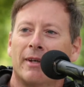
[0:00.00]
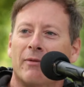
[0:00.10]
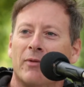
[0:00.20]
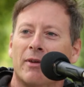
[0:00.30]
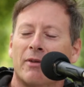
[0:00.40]

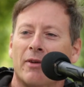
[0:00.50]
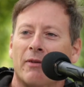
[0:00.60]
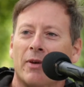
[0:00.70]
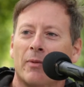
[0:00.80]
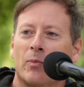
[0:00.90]
envious
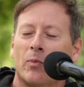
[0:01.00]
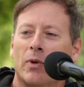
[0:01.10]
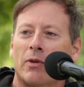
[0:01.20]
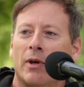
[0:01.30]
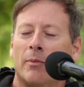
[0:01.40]
of him.
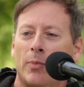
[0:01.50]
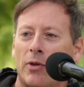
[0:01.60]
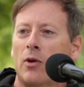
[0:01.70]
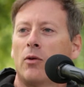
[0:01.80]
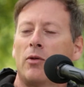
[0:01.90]
But
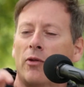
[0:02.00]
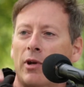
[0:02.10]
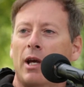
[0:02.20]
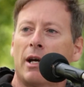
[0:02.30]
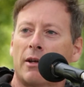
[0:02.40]
so
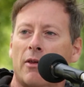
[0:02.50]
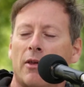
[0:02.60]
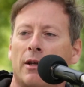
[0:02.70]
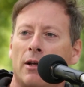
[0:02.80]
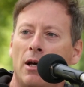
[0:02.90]
3 artists,
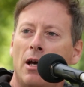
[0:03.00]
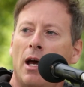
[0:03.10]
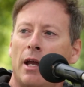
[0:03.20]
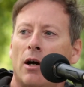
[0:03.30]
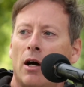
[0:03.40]
and
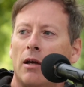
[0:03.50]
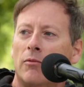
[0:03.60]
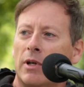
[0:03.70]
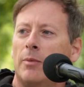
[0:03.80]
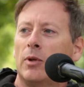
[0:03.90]
I
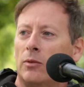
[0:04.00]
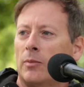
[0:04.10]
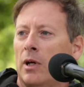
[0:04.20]
rebuilt